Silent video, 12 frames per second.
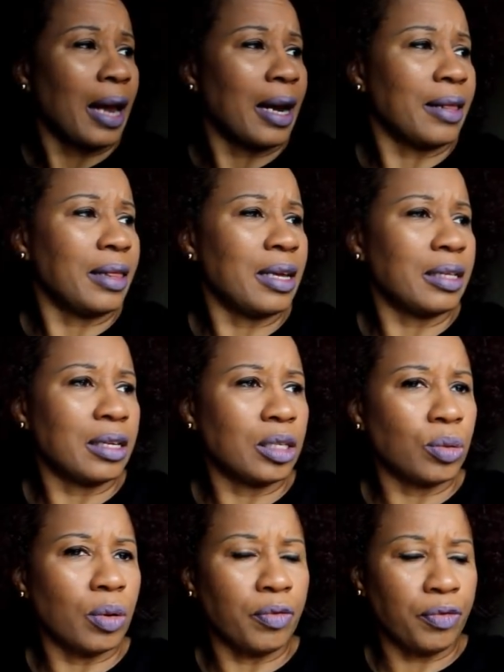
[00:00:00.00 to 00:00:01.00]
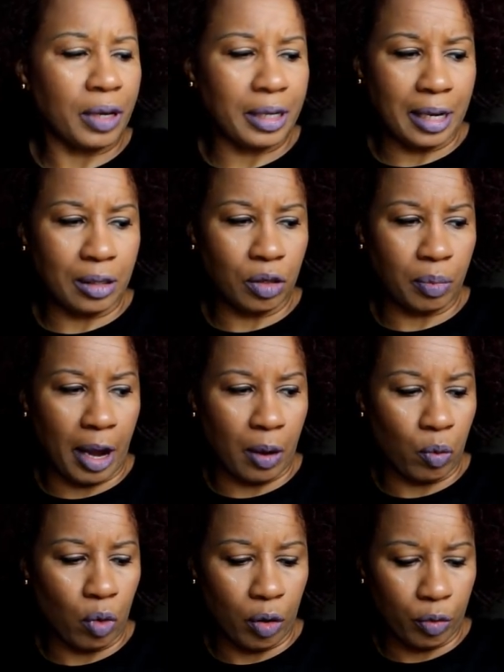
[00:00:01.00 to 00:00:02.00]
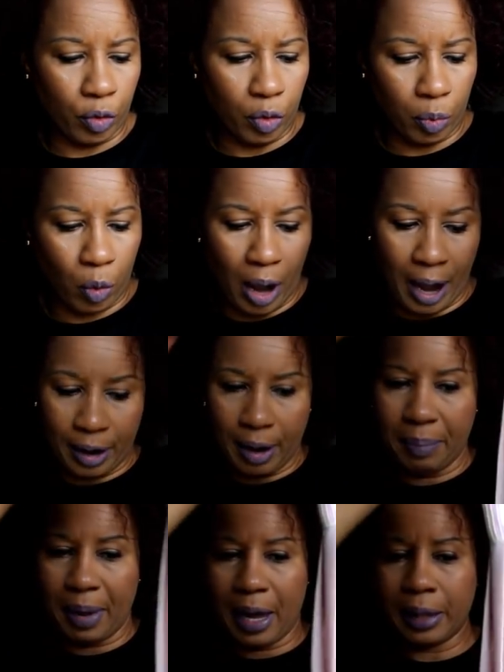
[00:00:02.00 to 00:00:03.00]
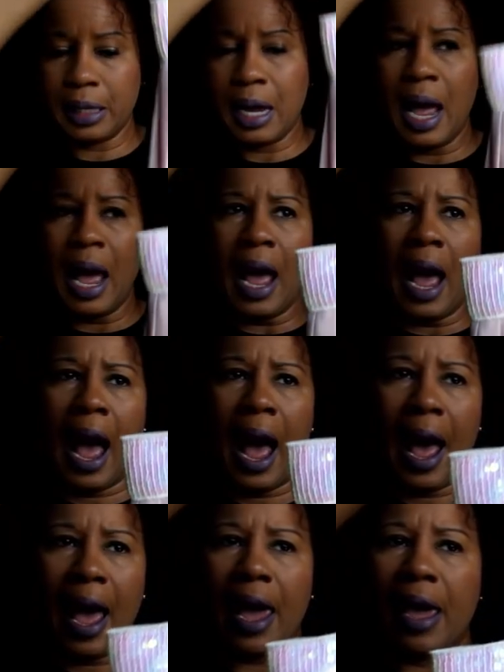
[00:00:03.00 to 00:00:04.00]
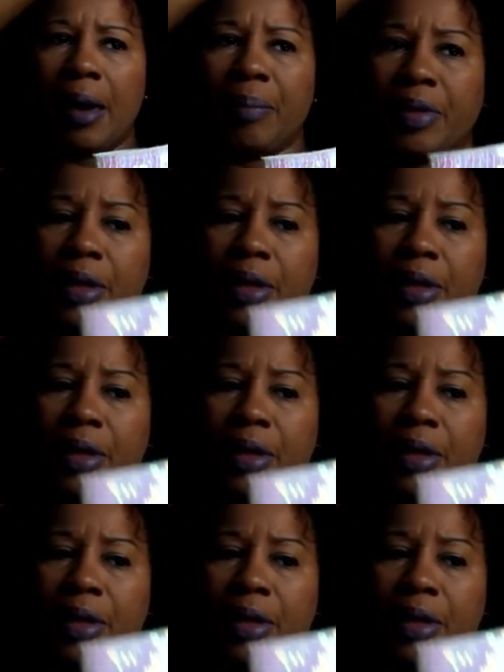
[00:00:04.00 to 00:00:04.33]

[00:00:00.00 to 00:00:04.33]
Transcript: And I think this will fit into my wardrobe quite a bit. I am